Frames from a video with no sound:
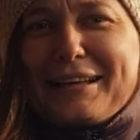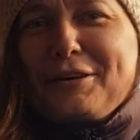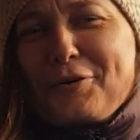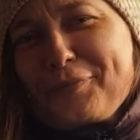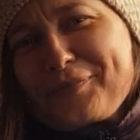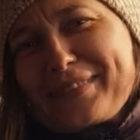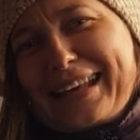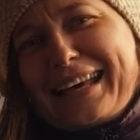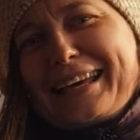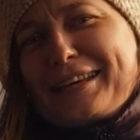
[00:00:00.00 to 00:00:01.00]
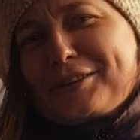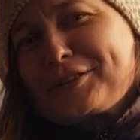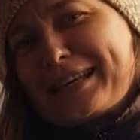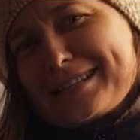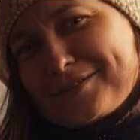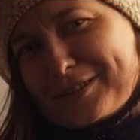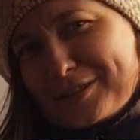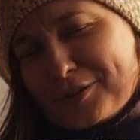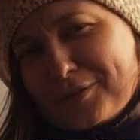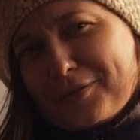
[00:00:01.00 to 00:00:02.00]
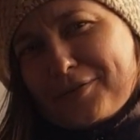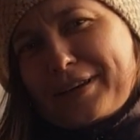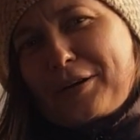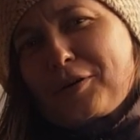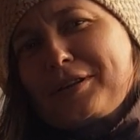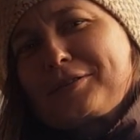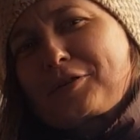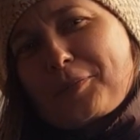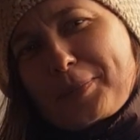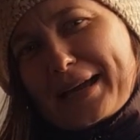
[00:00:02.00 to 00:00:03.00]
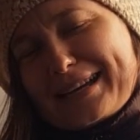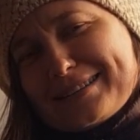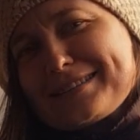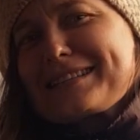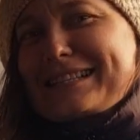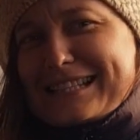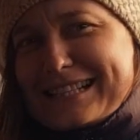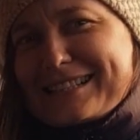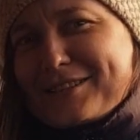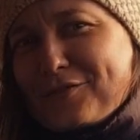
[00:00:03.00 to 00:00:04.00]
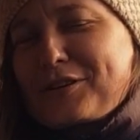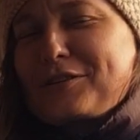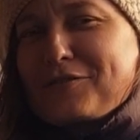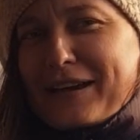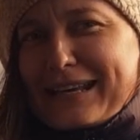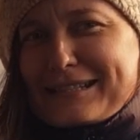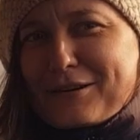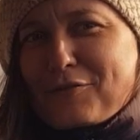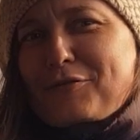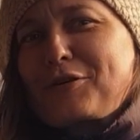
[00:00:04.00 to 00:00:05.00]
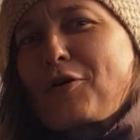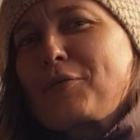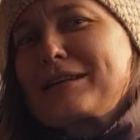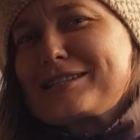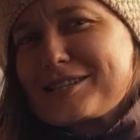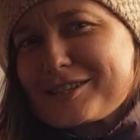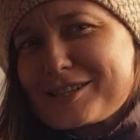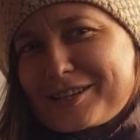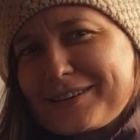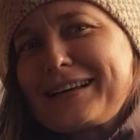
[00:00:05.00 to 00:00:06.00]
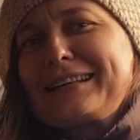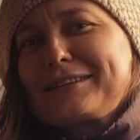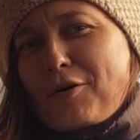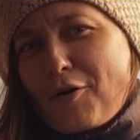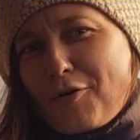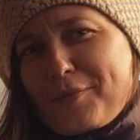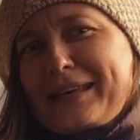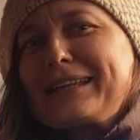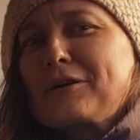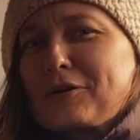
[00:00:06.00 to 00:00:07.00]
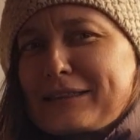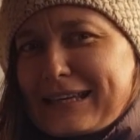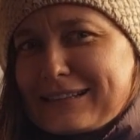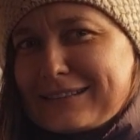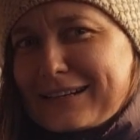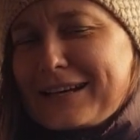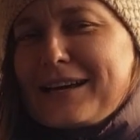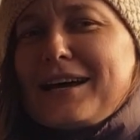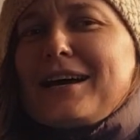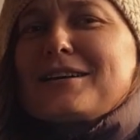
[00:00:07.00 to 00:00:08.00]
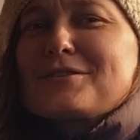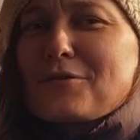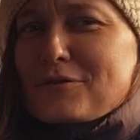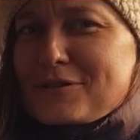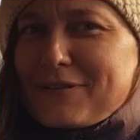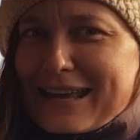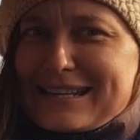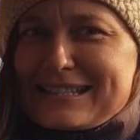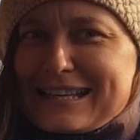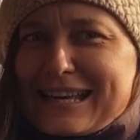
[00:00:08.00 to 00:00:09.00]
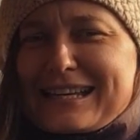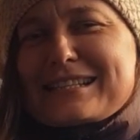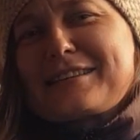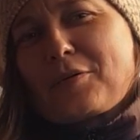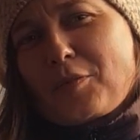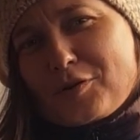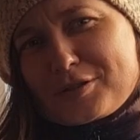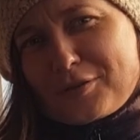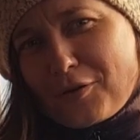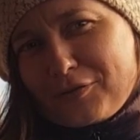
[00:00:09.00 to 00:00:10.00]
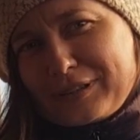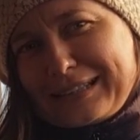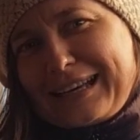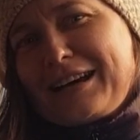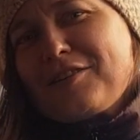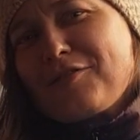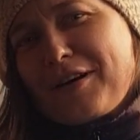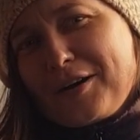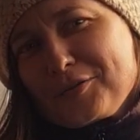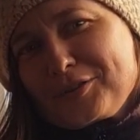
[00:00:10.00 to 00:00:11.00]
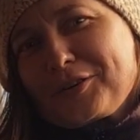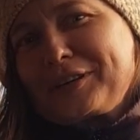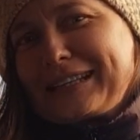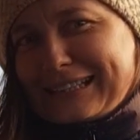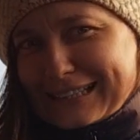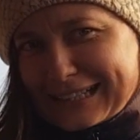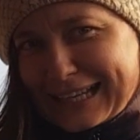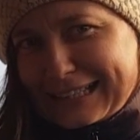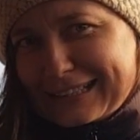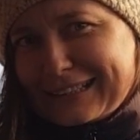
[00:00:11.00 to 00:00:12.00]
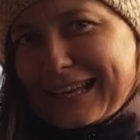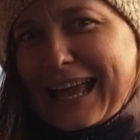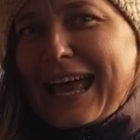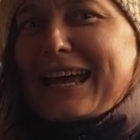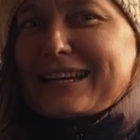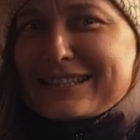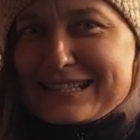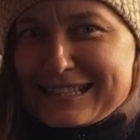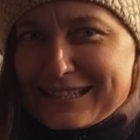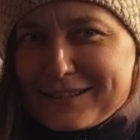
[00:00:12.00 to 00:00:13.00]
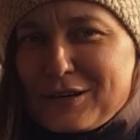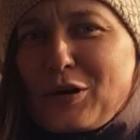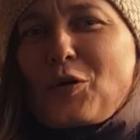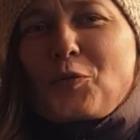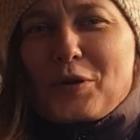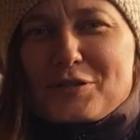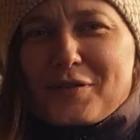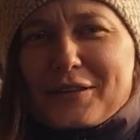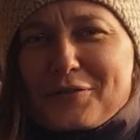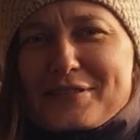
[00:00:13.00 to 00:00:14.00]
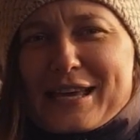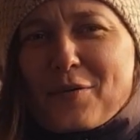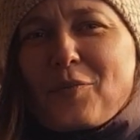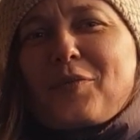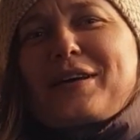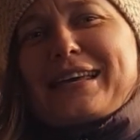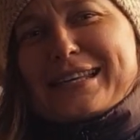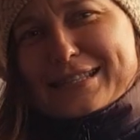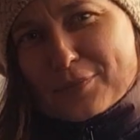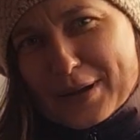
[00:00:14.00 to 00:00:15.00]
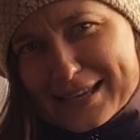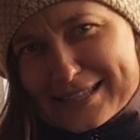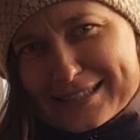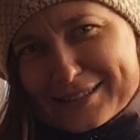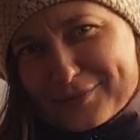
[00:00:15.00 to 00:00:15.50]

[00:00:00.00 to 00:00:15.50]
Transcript: Hello! In today's video, we are going to compare six different ways of growing ginger at home in a container. Those ways that are most often found on internet and see which one of them is the best.